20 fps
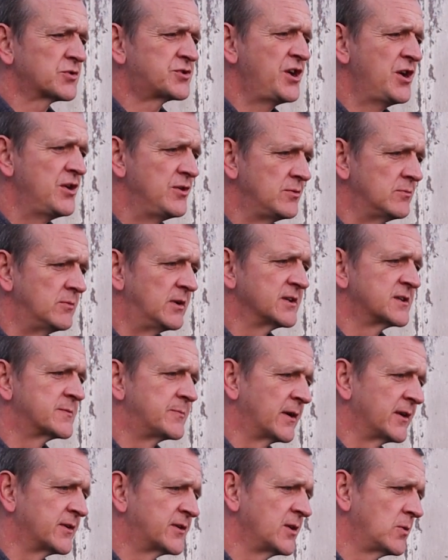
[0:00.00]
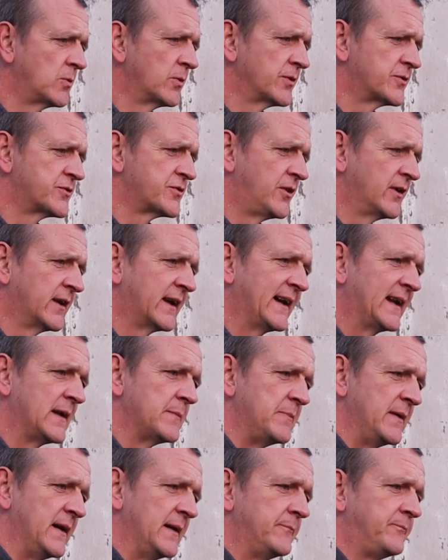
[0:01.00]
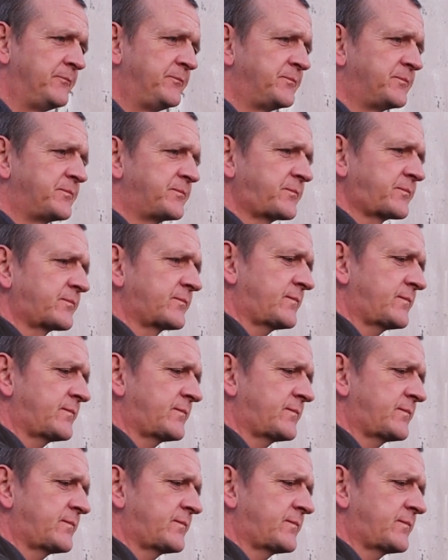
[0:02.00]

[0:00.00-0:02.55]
I don't want too much, but I do want to try and get a bit.